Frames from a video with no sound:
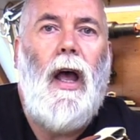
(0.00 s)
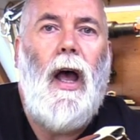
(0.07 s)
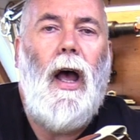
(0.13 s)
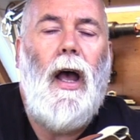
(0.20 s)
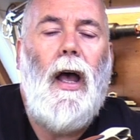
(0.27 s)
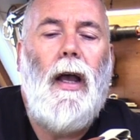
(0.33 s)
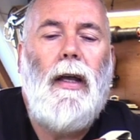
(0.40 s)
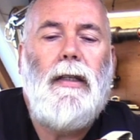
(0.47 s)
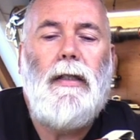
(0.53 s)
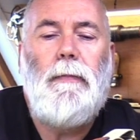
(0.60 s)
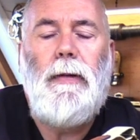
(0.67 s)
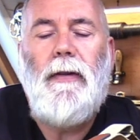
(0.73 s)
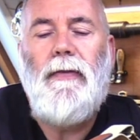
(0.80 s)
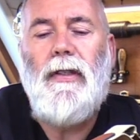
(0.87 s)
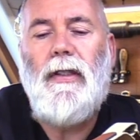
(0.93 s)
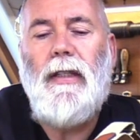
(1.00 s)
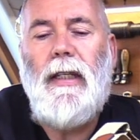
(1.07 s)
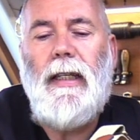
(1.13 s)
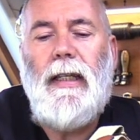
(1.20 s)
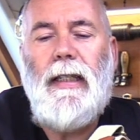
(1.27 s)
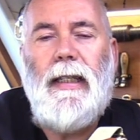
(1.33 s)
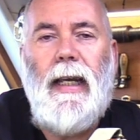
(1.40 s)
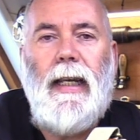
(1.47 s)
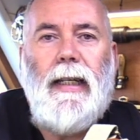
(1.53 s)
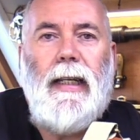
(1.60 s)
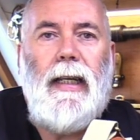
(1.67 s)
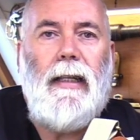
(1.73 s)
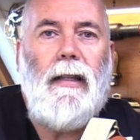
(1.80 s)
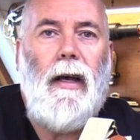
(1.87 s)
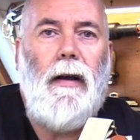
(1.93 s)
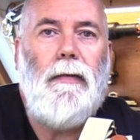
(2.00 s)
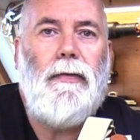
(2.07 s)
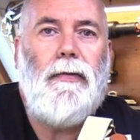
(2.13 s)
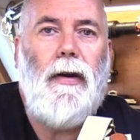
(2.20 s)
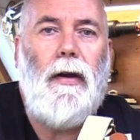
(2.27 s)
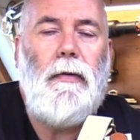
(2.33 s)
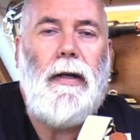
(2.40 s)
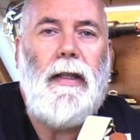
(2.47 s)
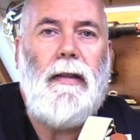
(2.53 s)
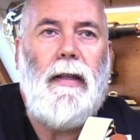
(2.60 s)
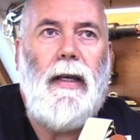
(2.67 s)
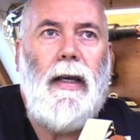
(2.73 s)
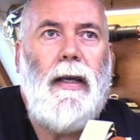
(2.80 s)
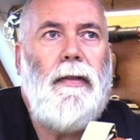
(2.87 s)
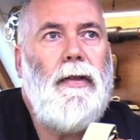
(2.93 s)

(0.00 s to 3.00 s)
It's a bit of a sneaky technique that I've thrown in there.